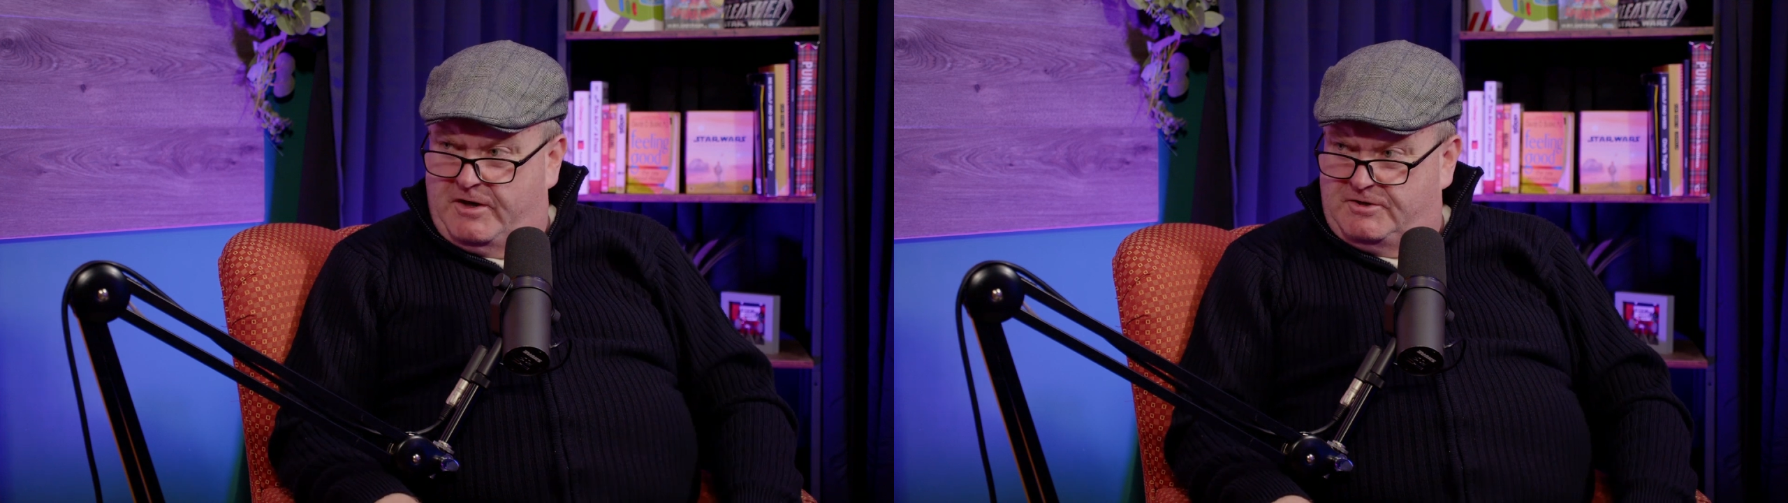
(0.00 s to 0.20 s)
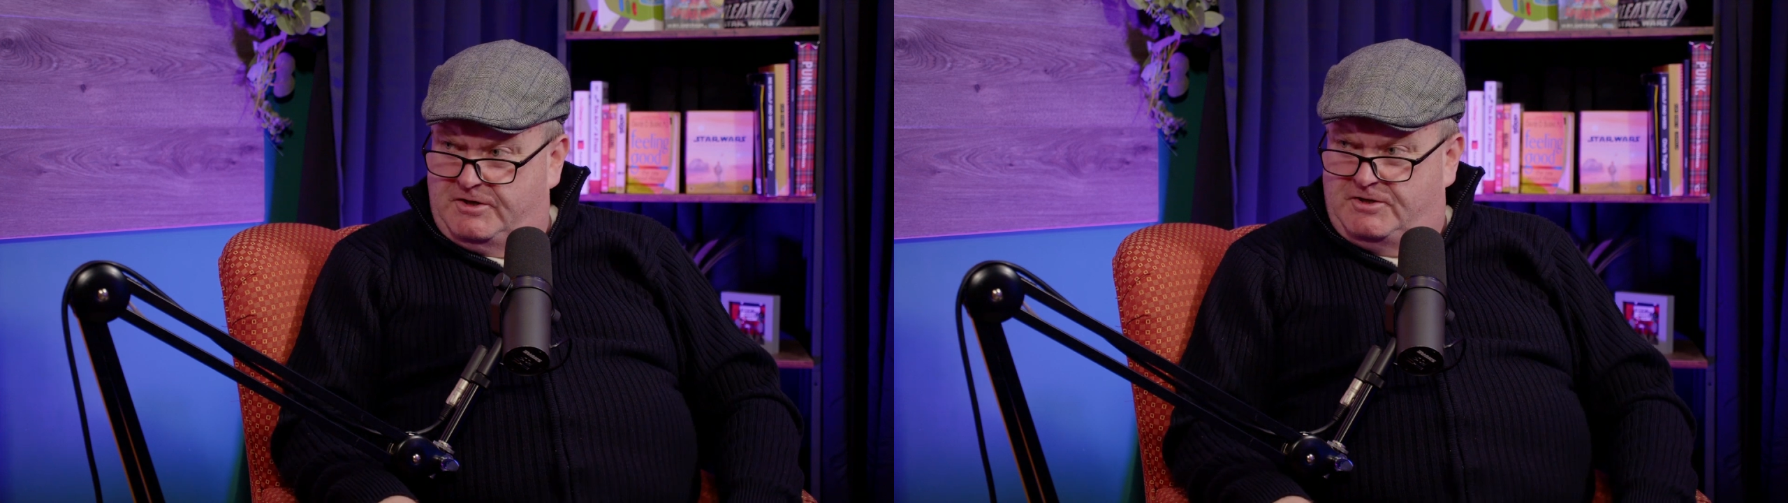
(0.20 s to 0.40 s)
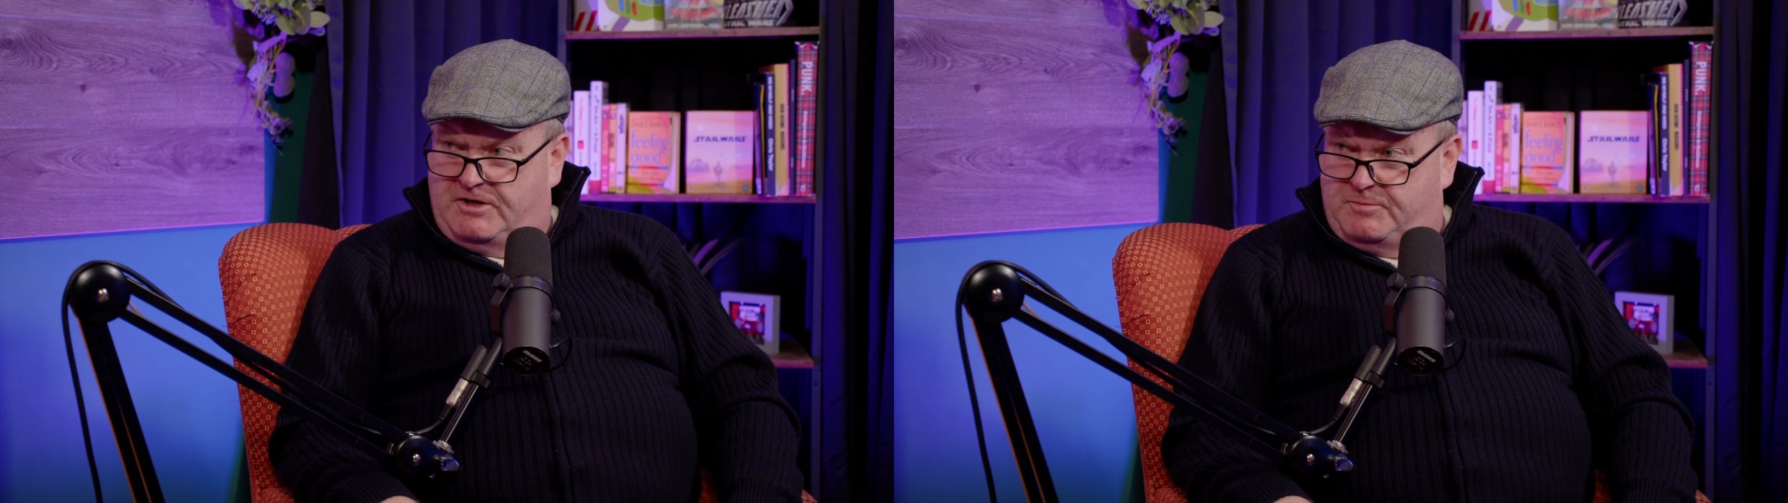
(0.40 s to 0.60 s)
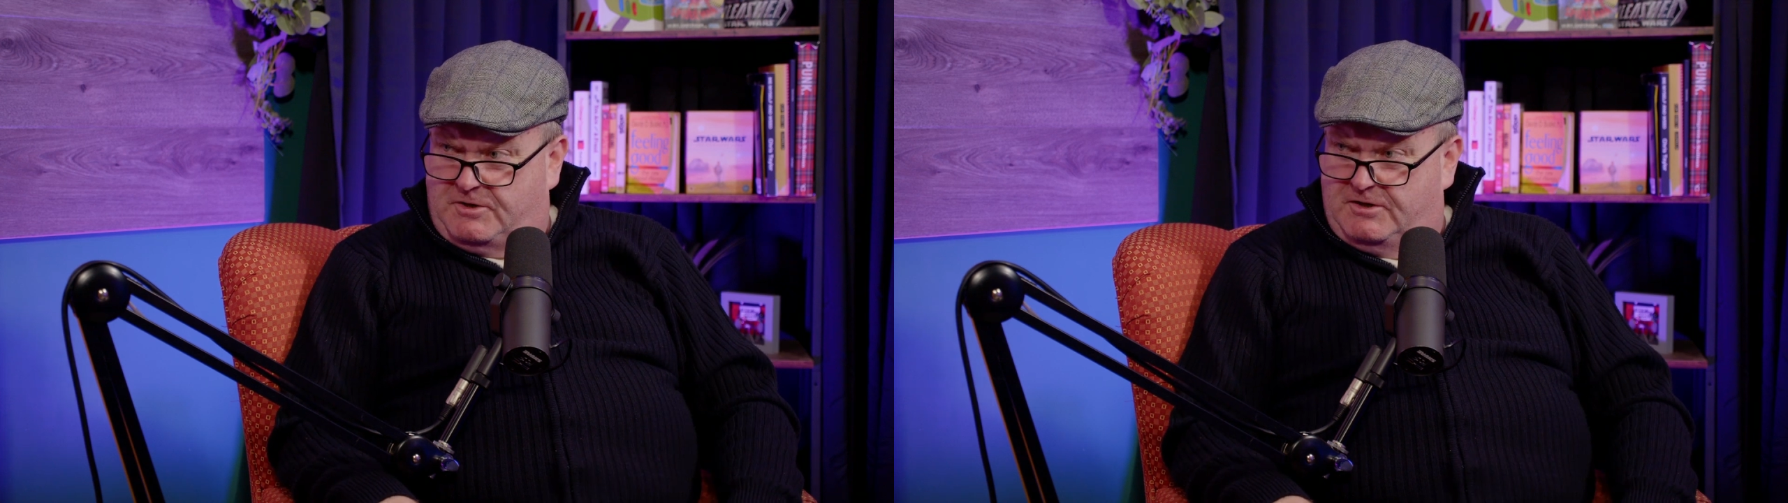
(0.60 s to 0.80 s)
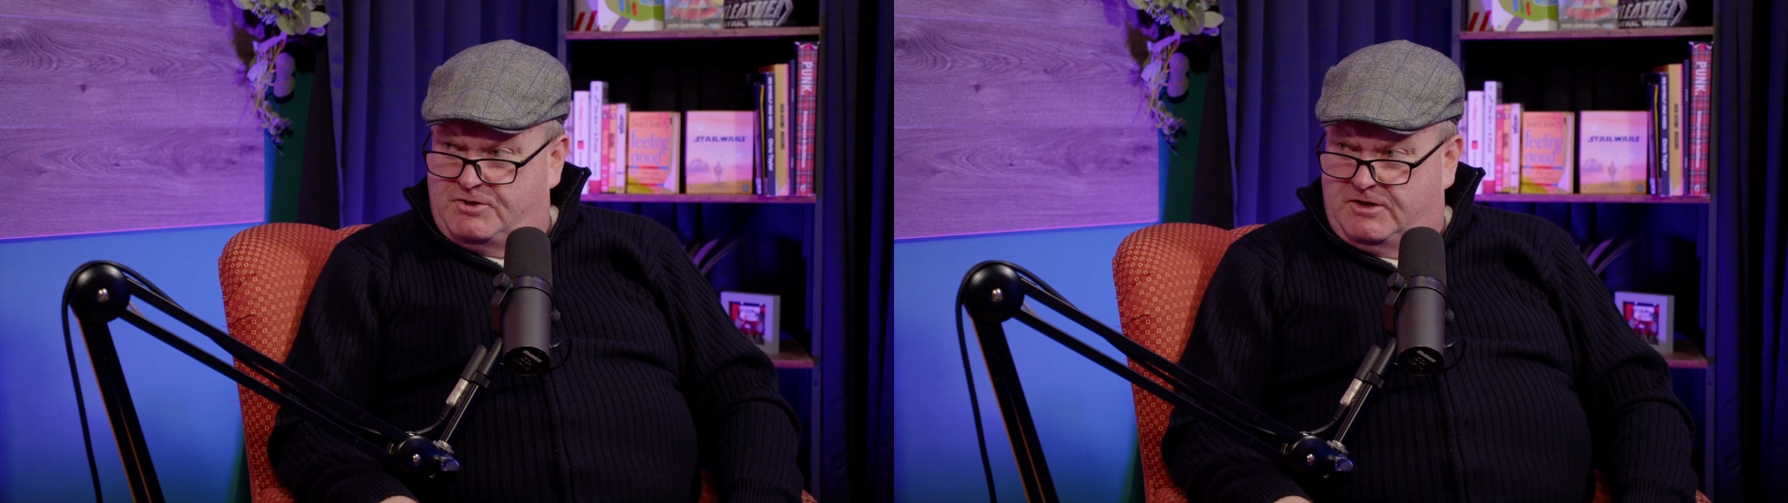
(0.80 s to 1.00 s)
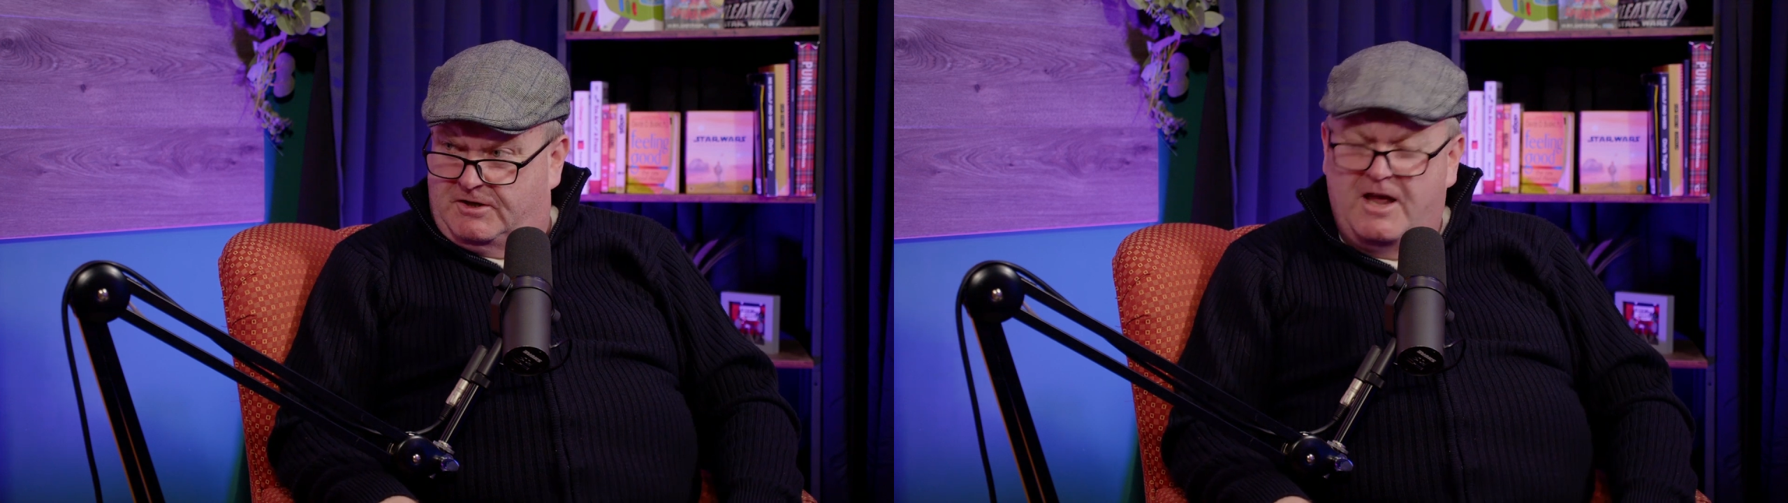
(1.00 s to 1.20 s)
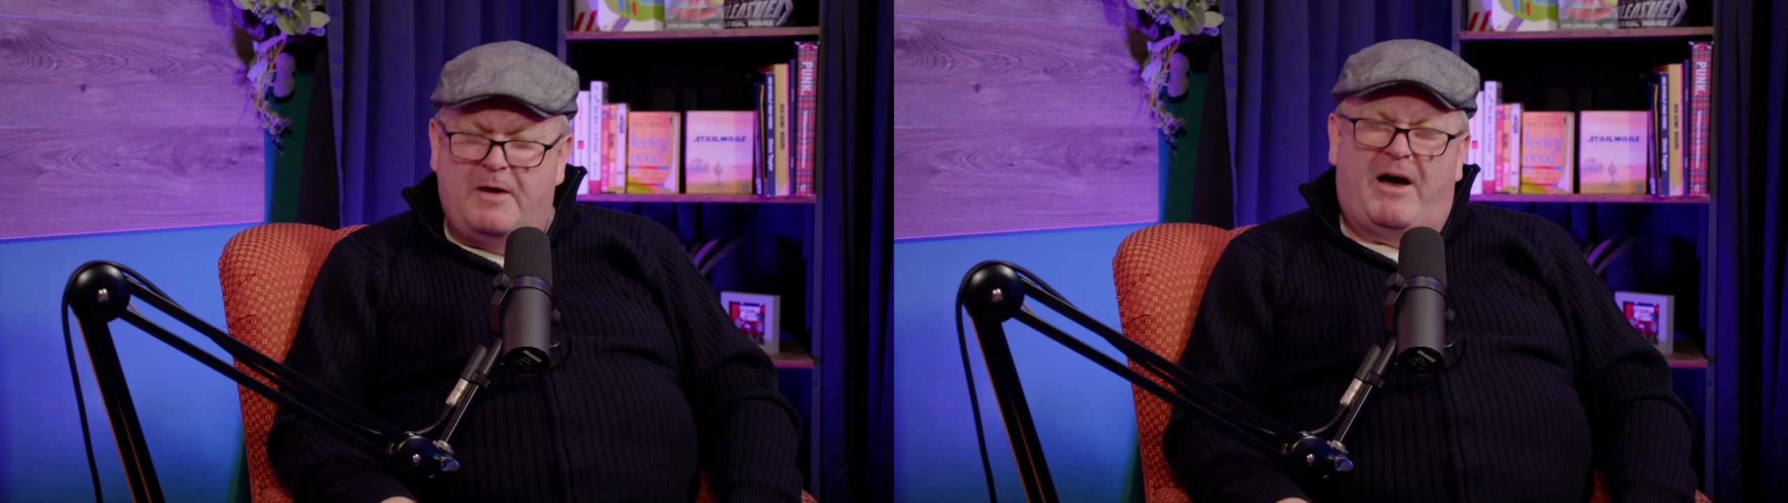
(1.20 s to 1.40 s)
to see sheep getting sheared.